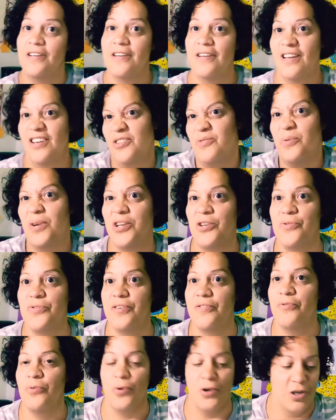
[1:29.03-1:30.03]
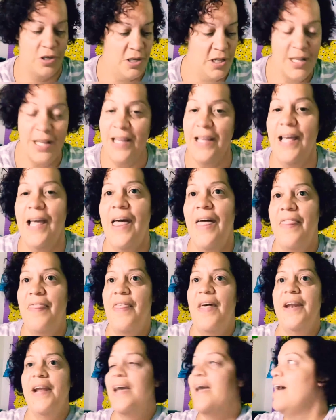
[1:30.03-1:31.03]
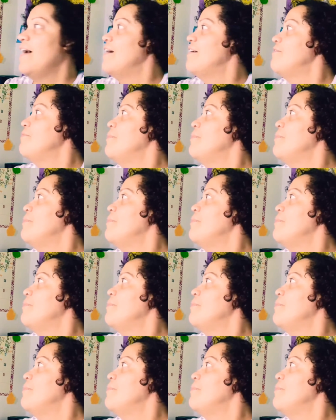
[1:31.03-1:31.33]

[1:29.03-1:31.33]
That's what I use it for. Then I have